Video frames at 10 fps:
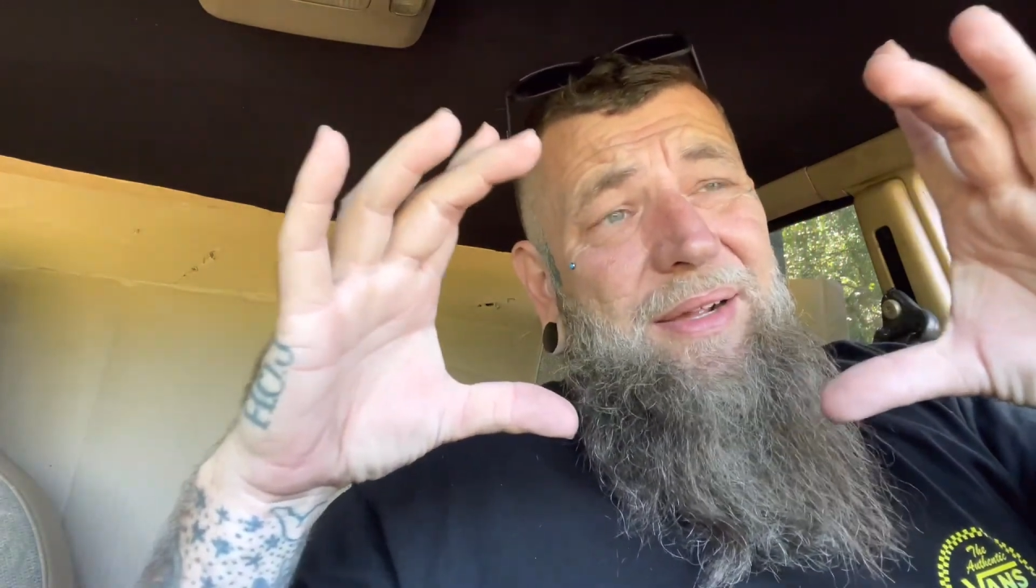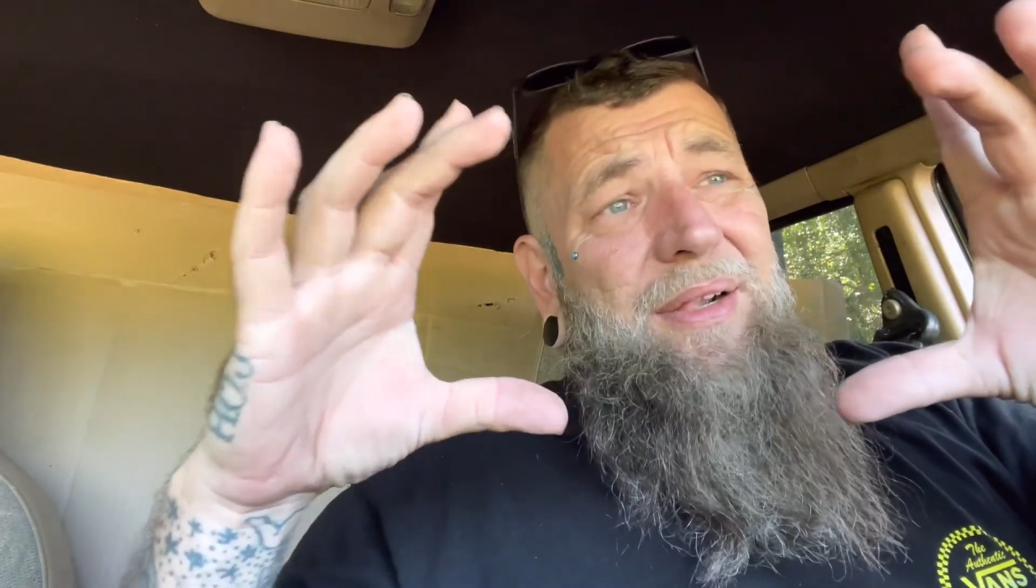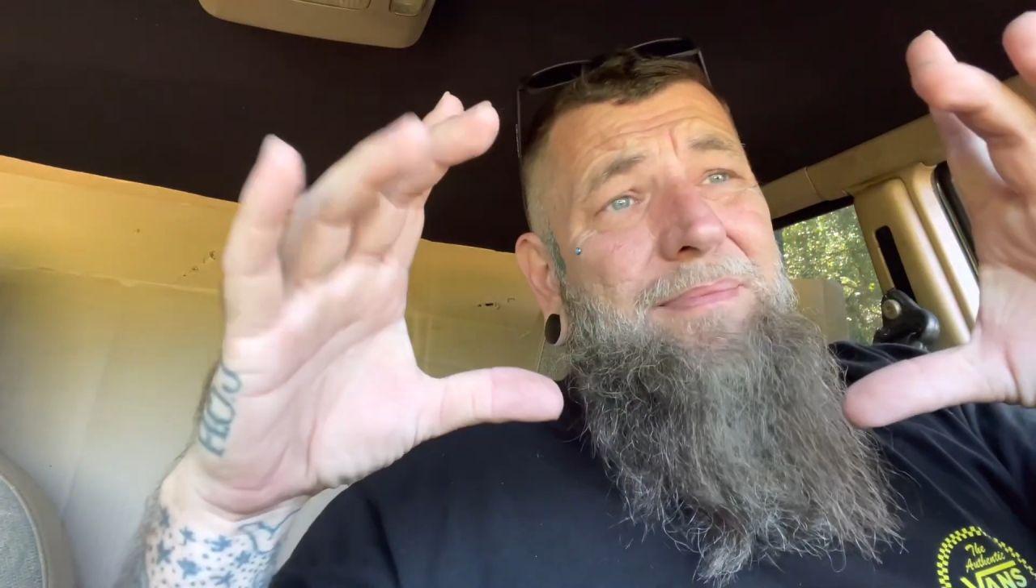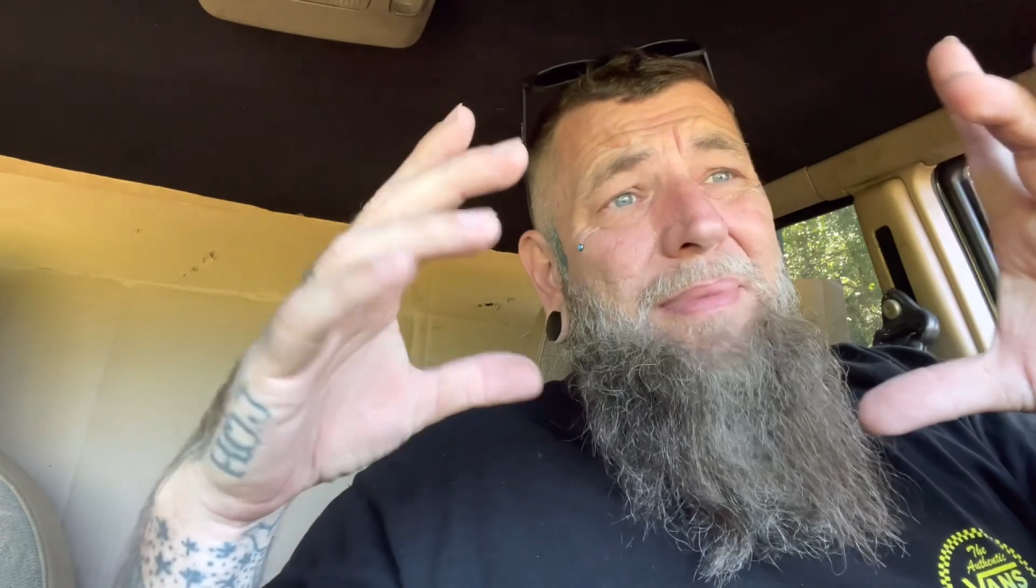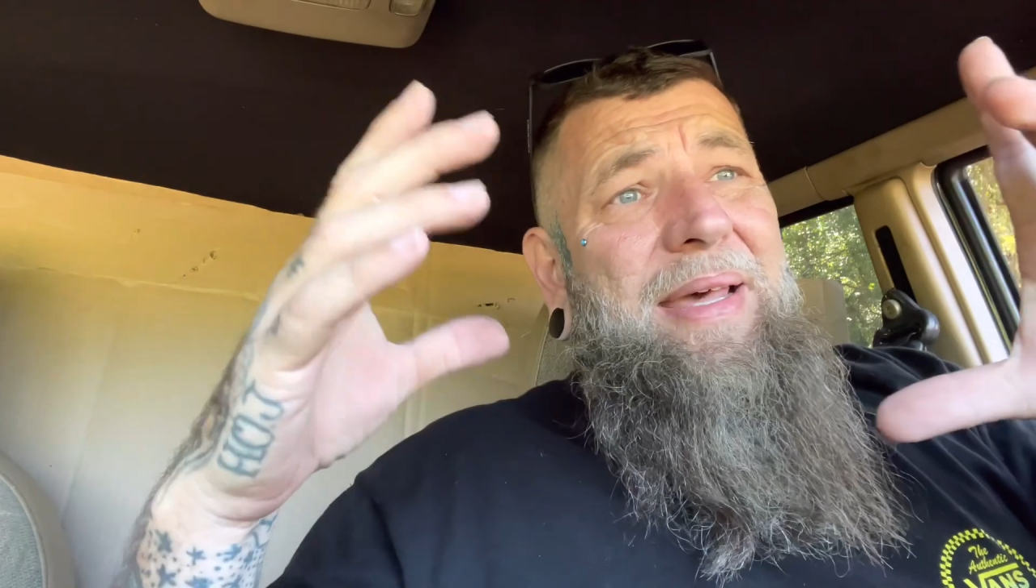
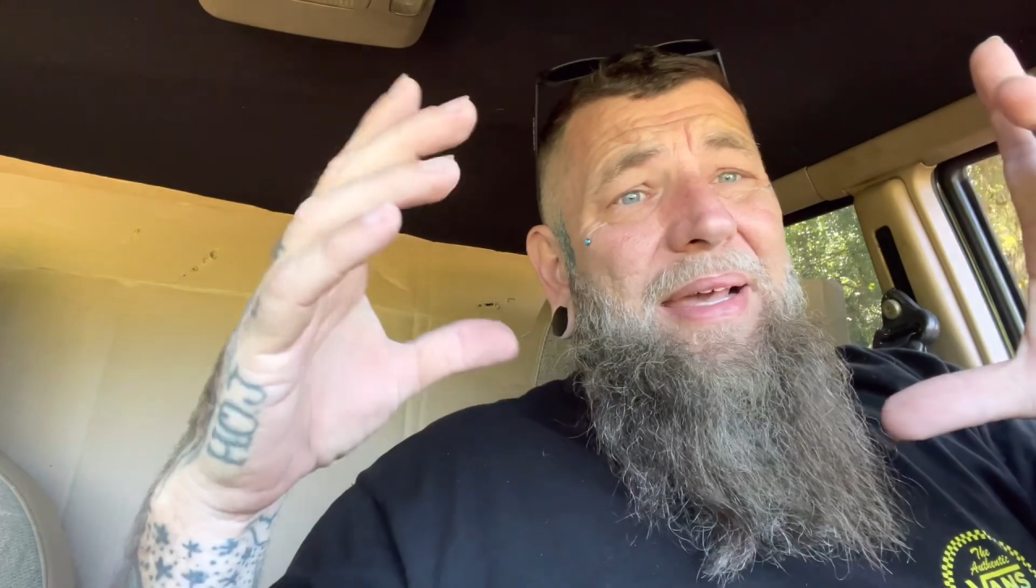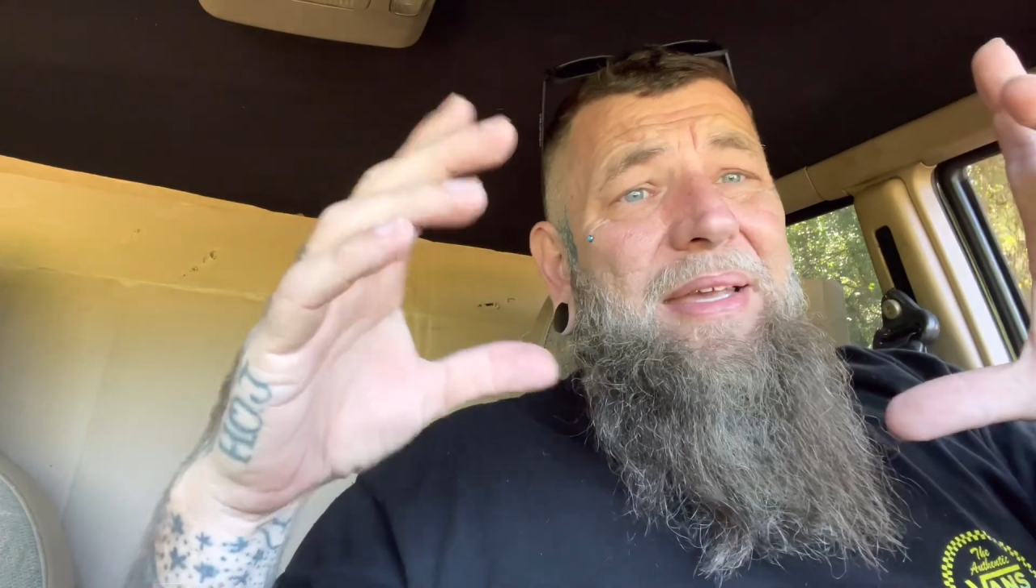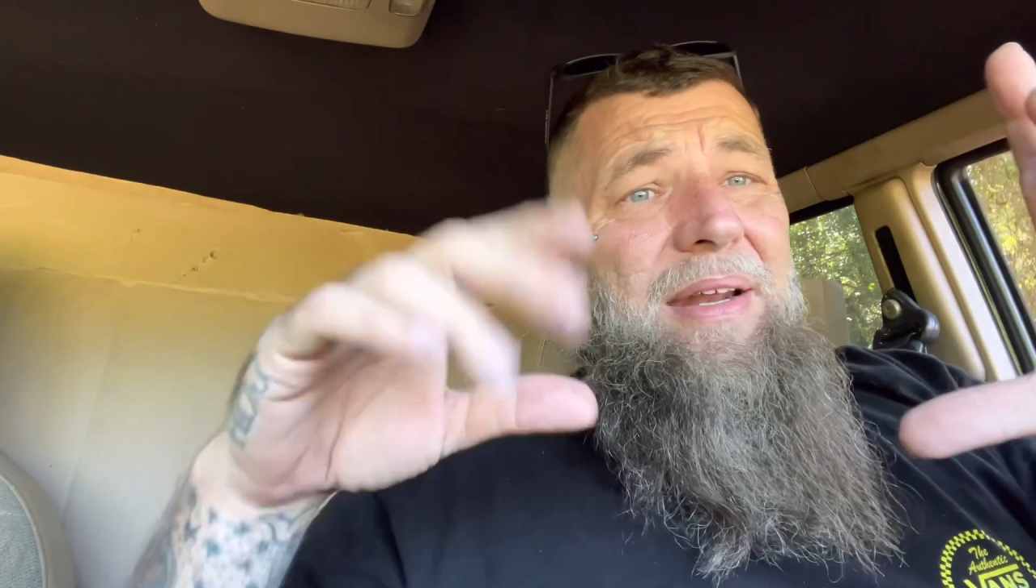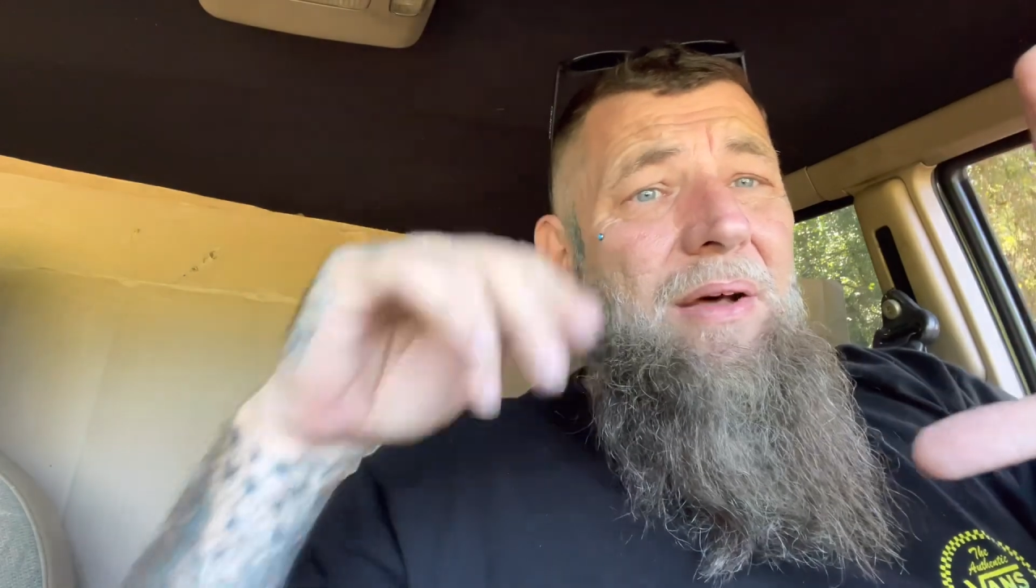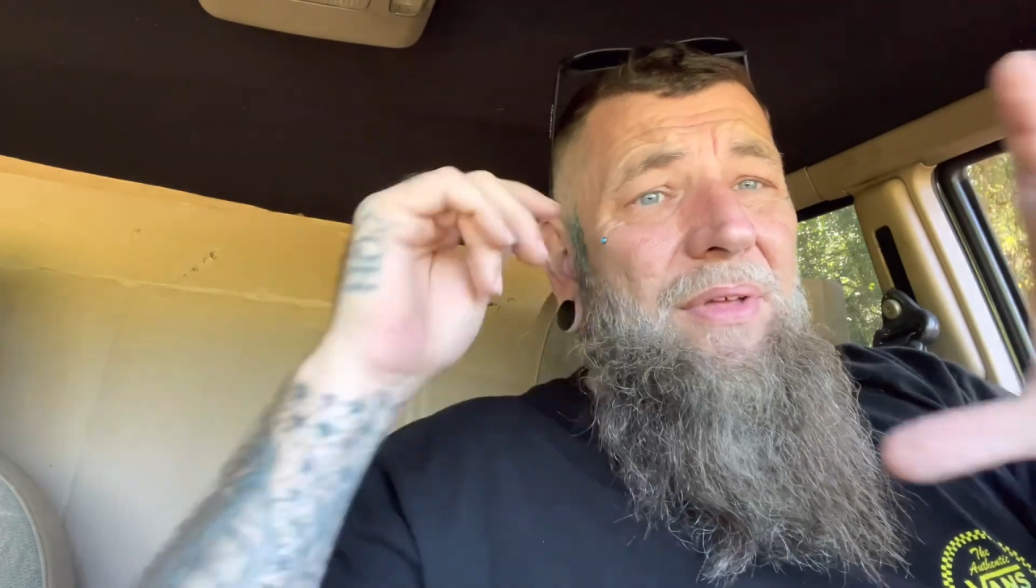this
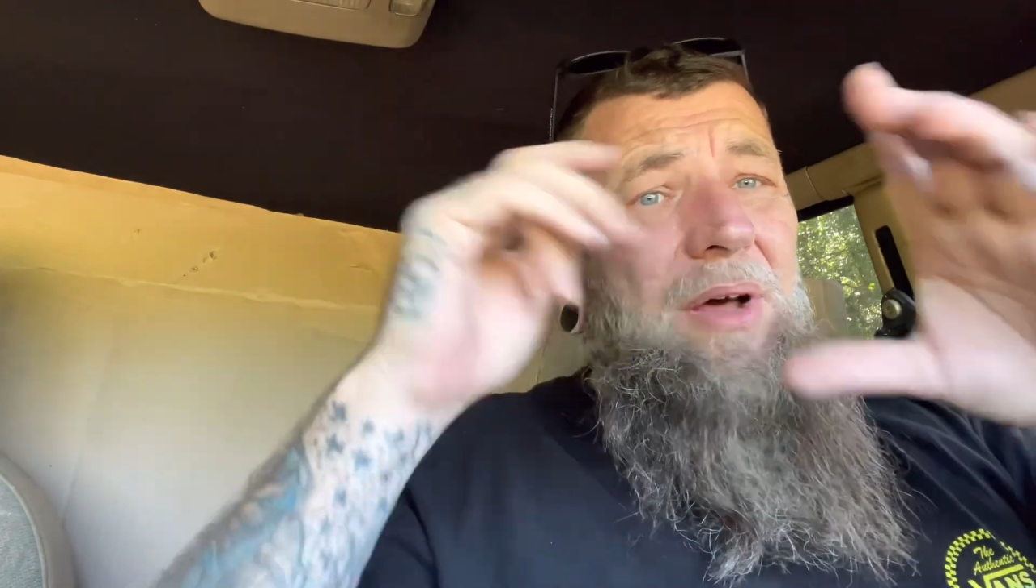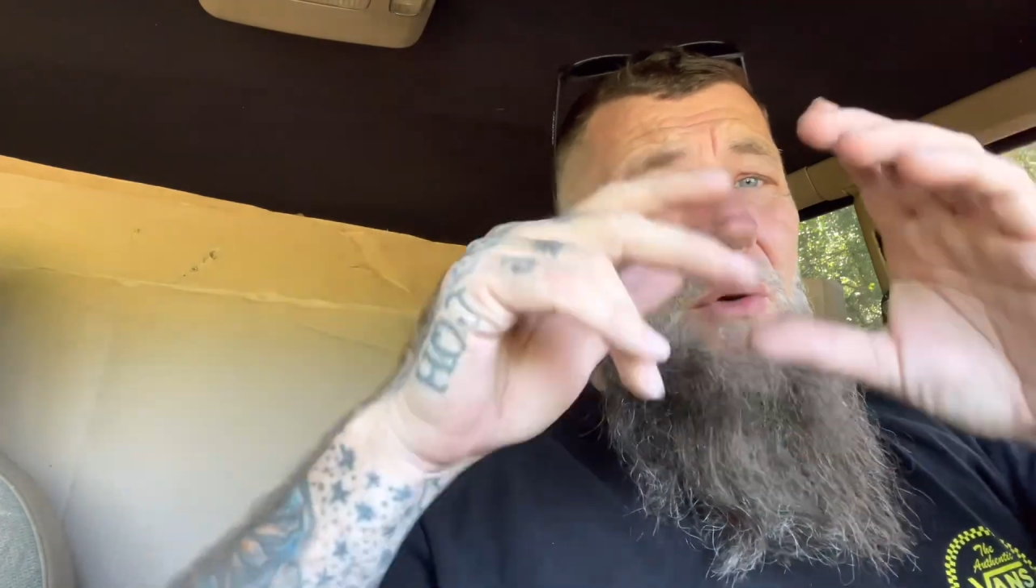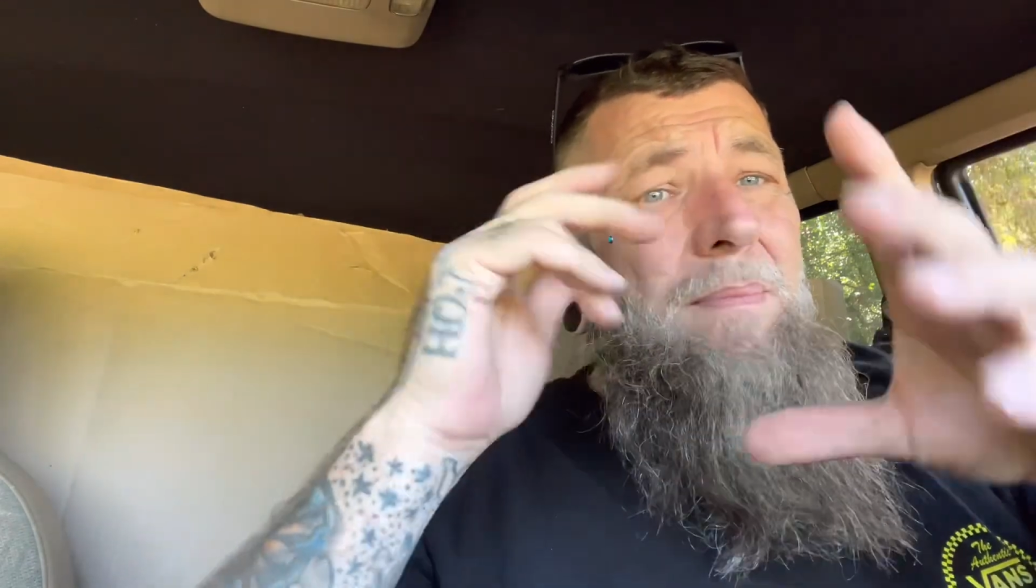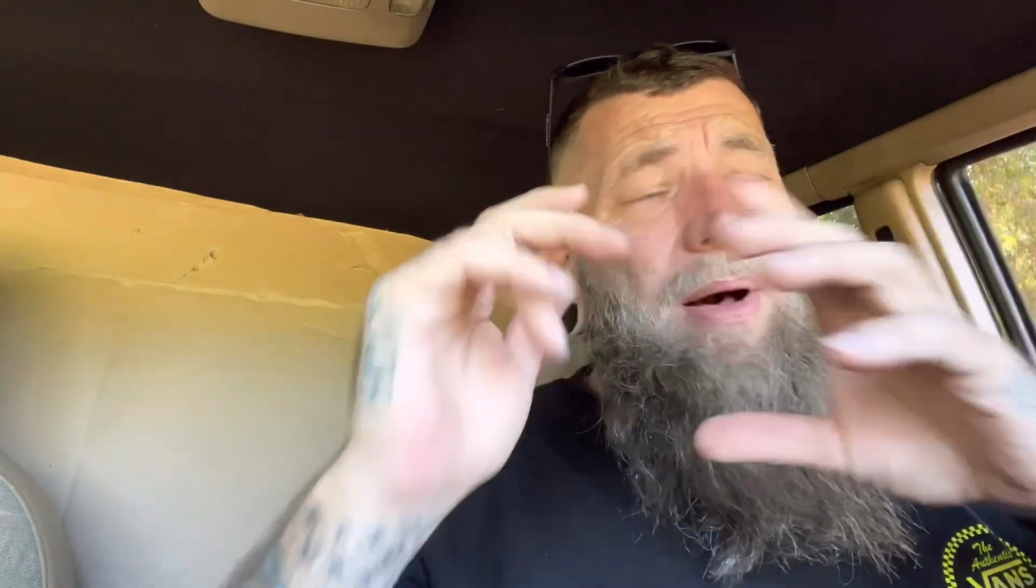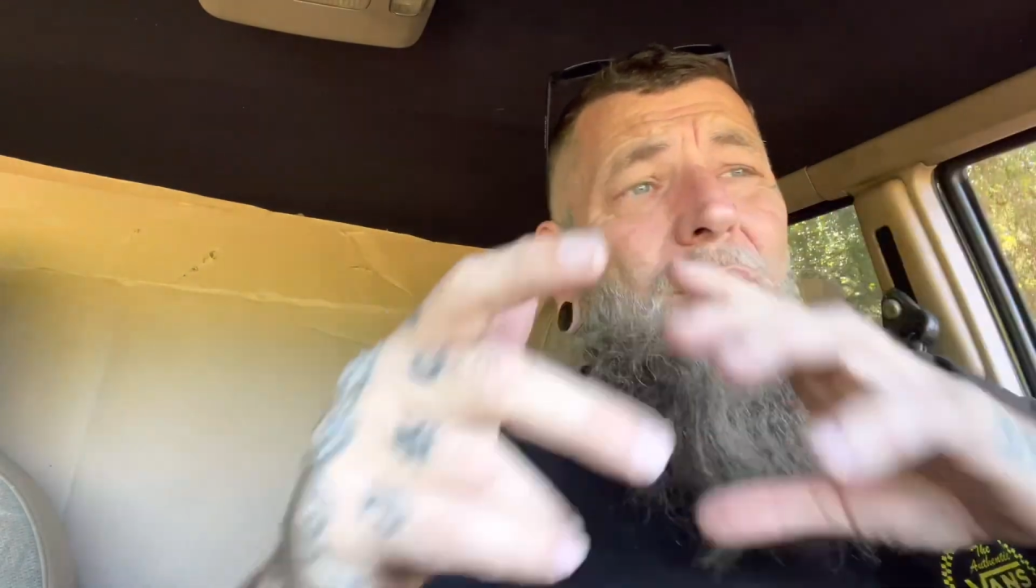big you know that
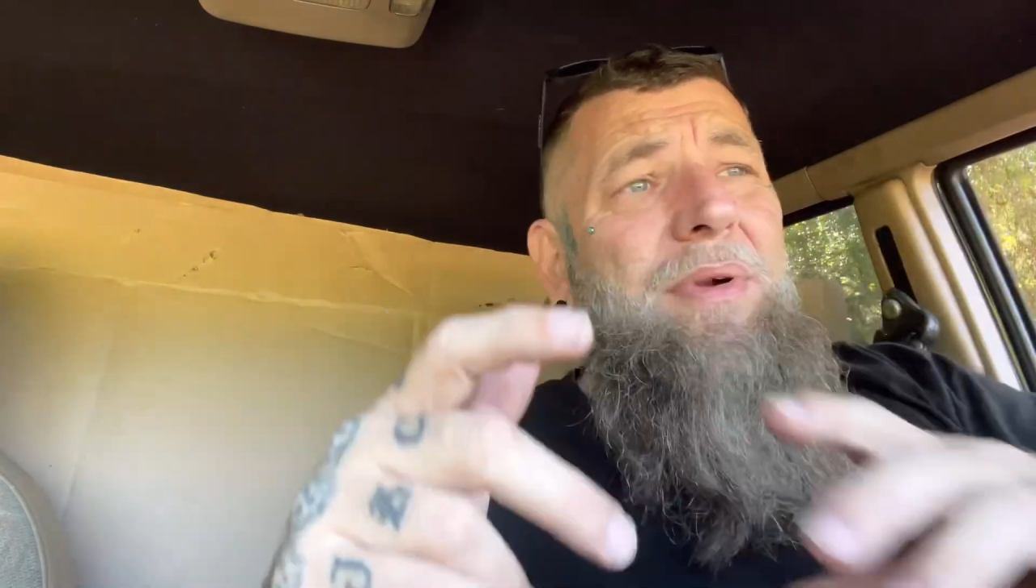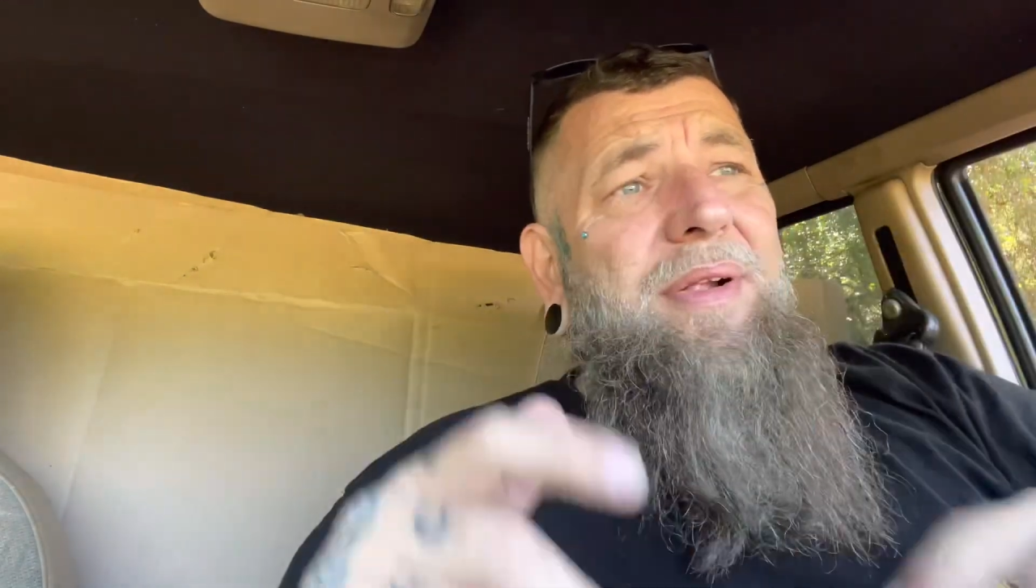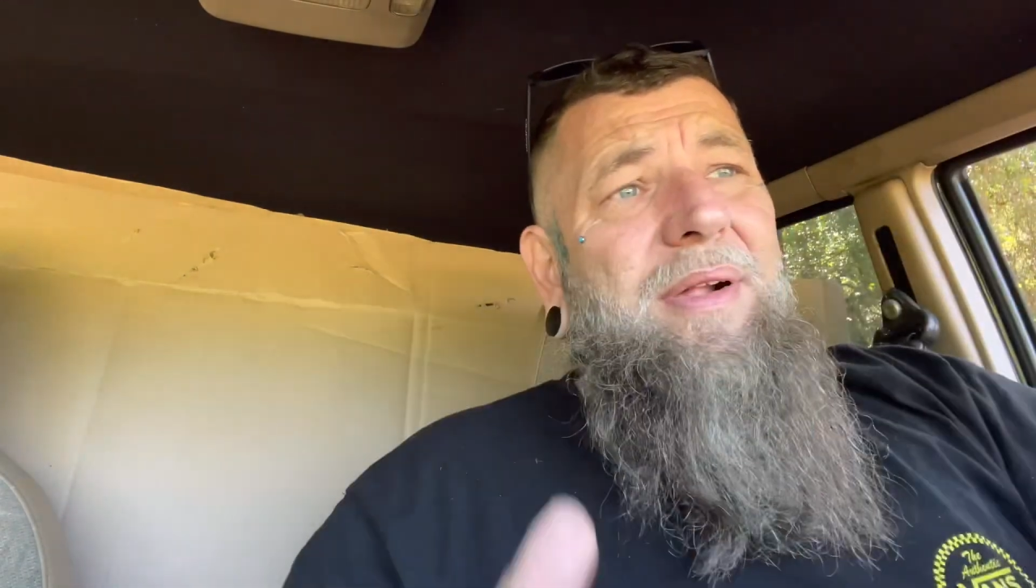whole boat.